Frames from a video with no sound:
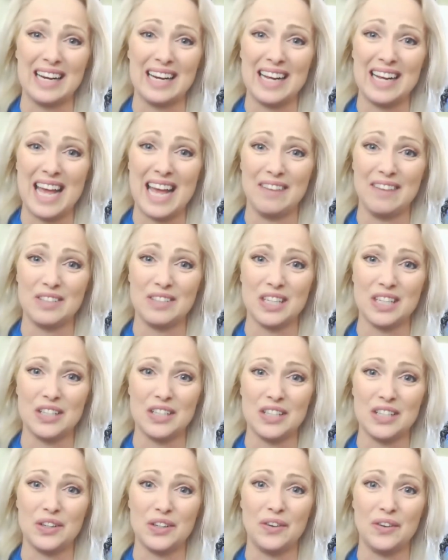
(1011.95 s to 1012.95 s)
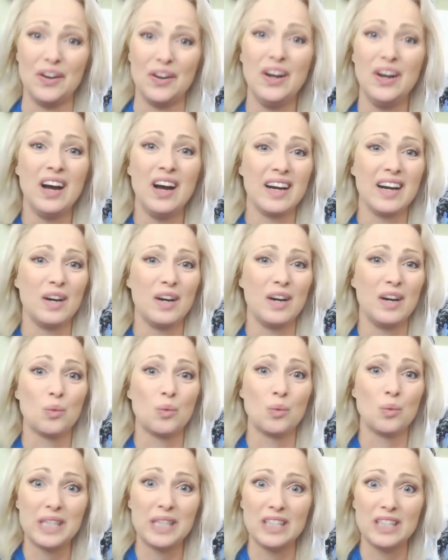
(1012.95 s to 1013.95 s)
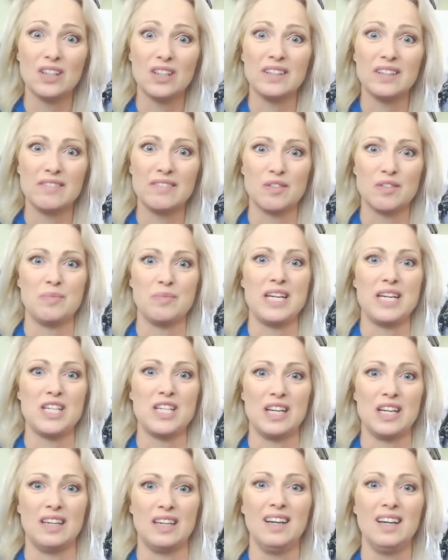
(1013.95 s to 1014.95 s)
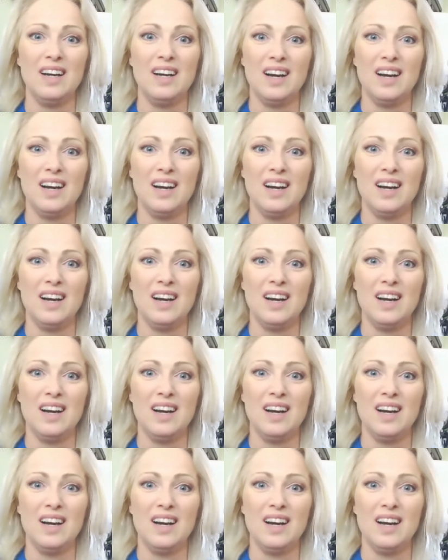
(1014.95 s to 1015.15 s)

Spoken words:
I can't even tell you, I got real information